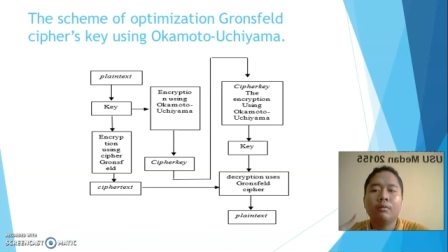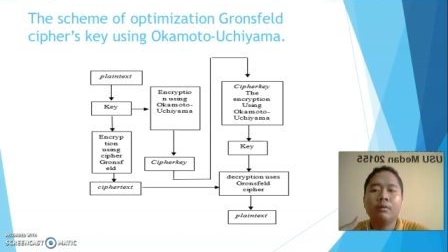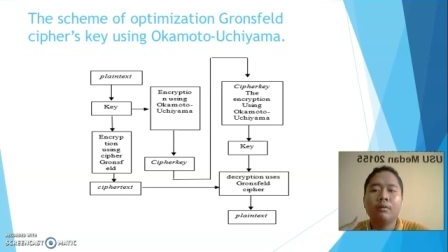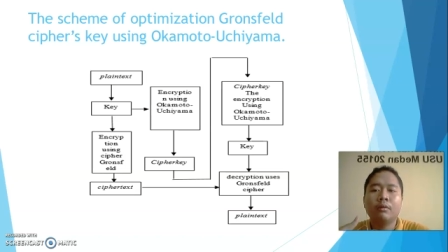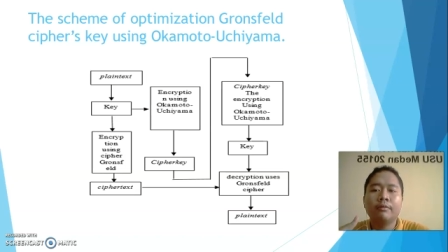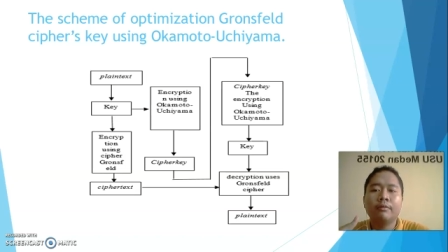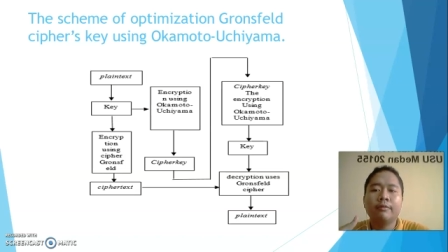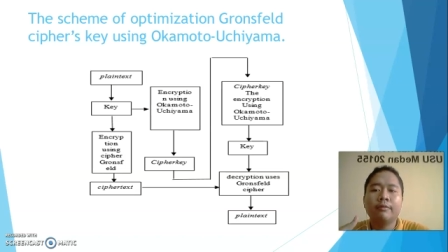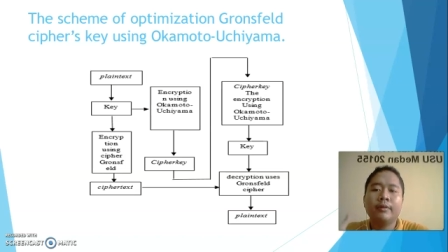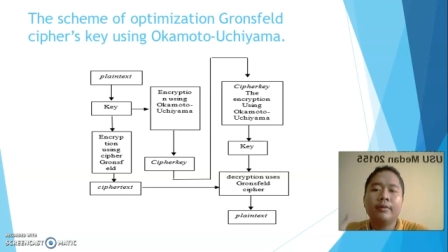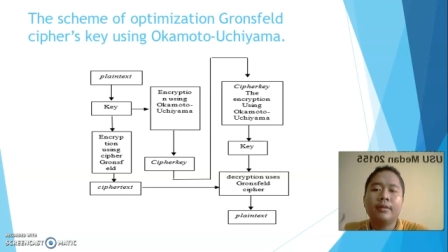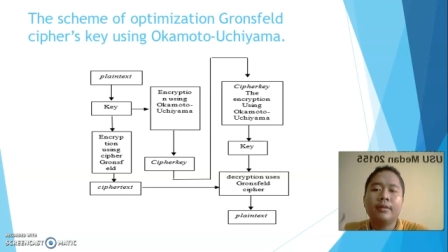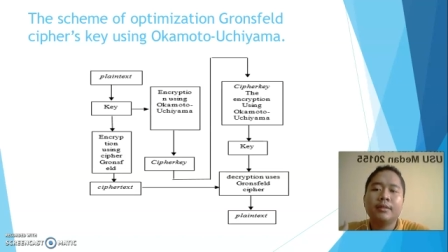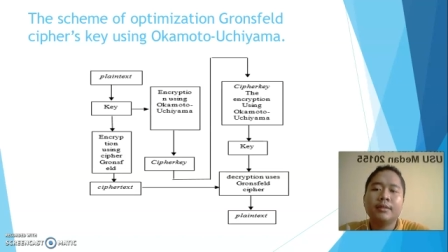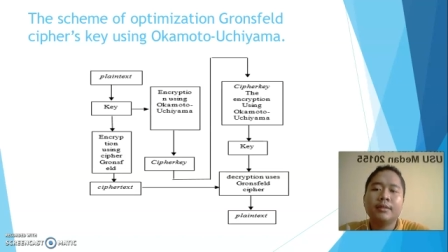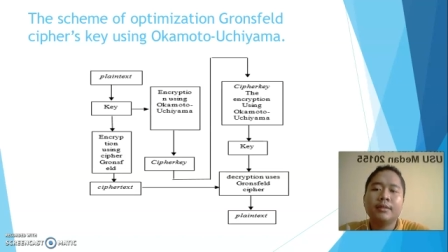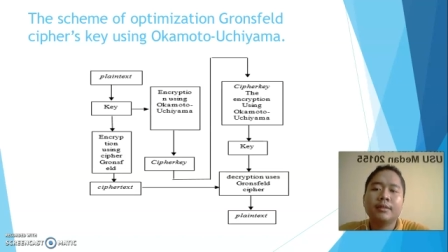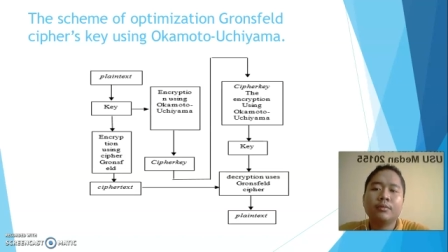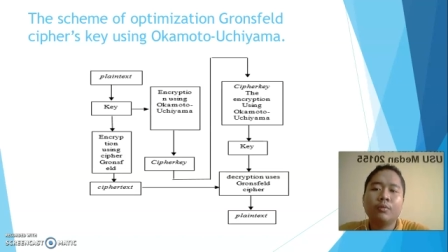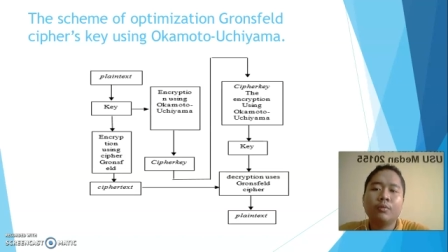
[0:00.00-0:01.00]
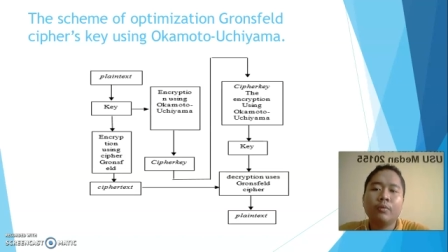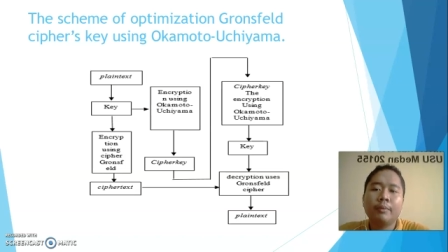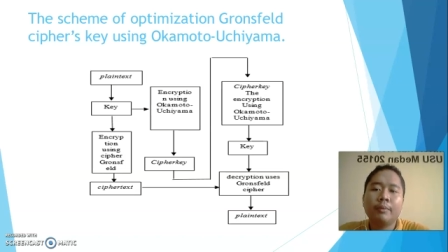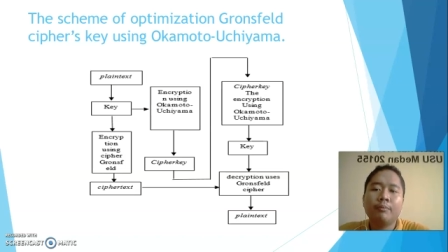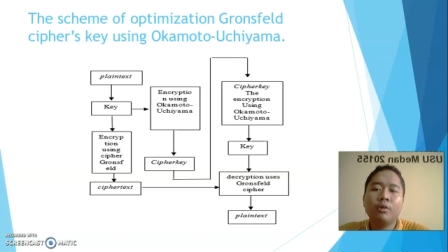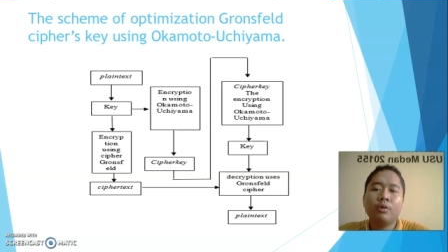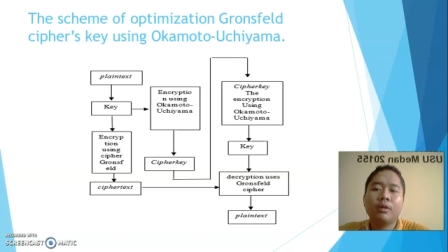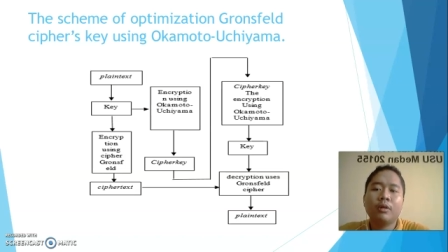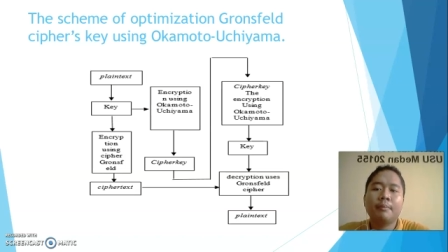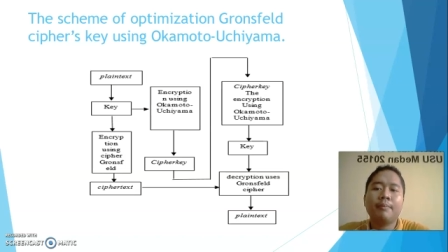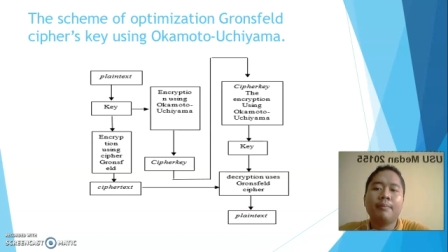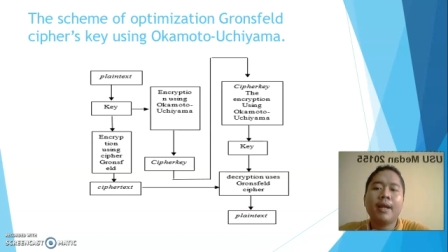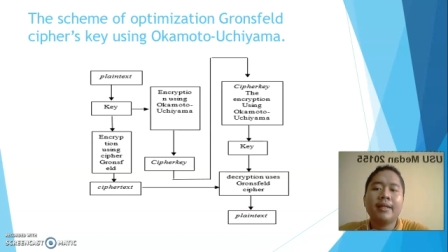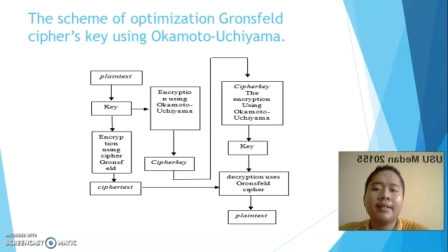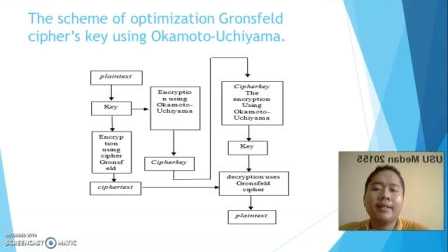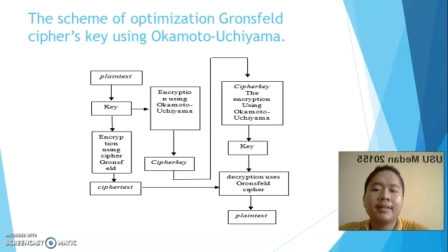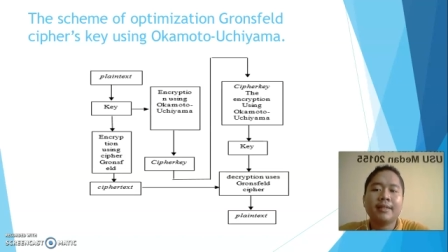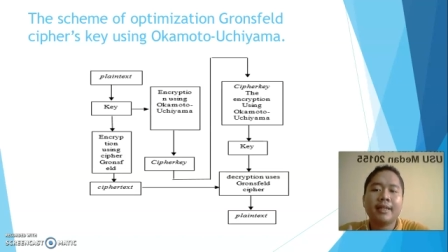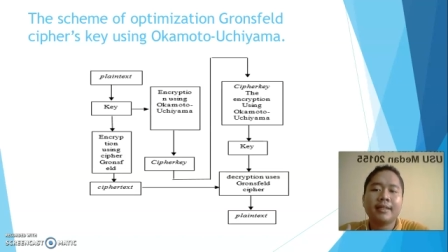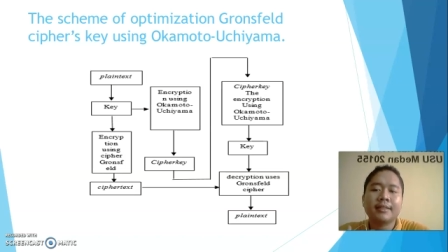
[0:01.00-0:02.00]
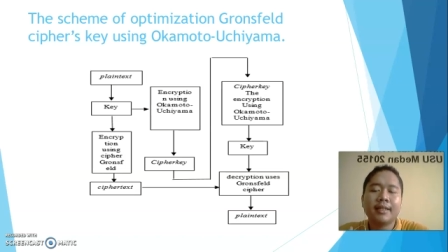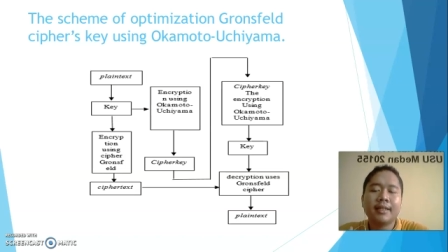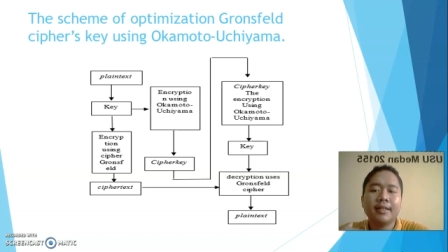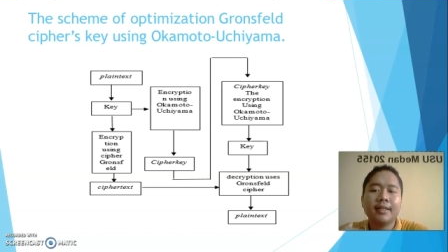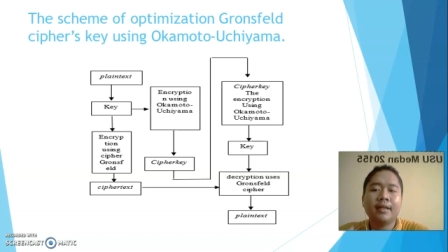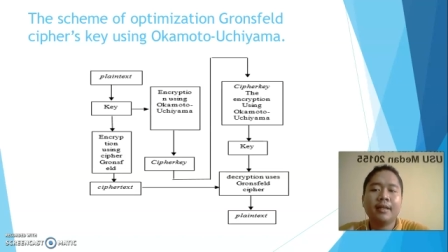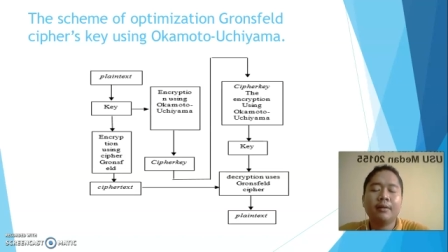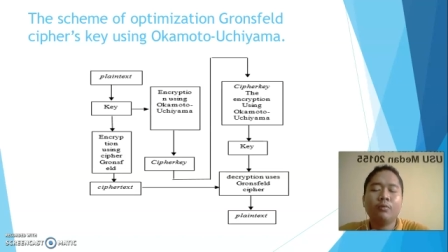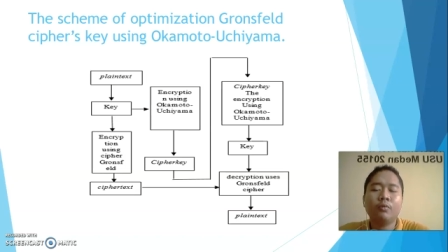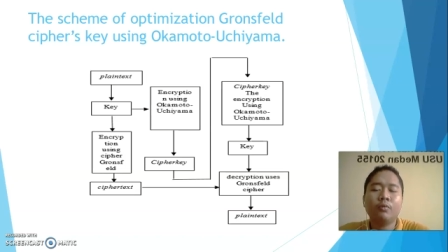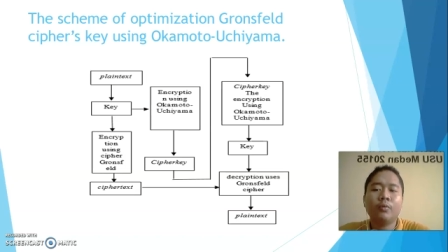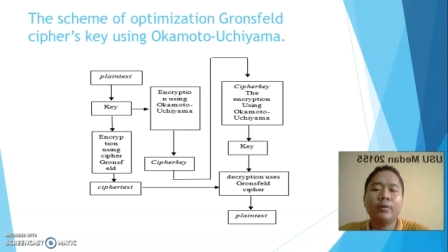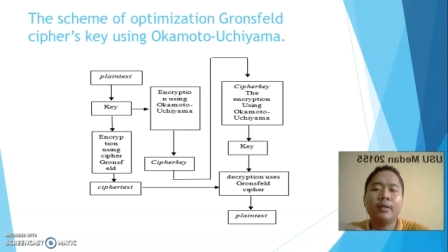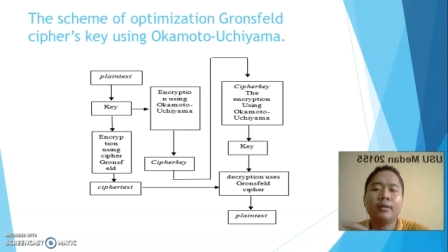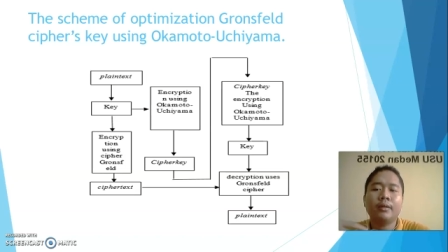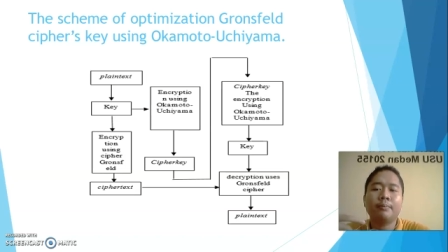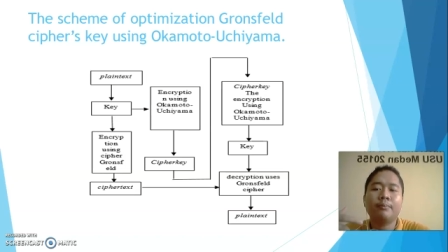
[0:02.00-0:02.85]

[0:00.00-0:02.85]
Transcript: first we put the plaintext and then we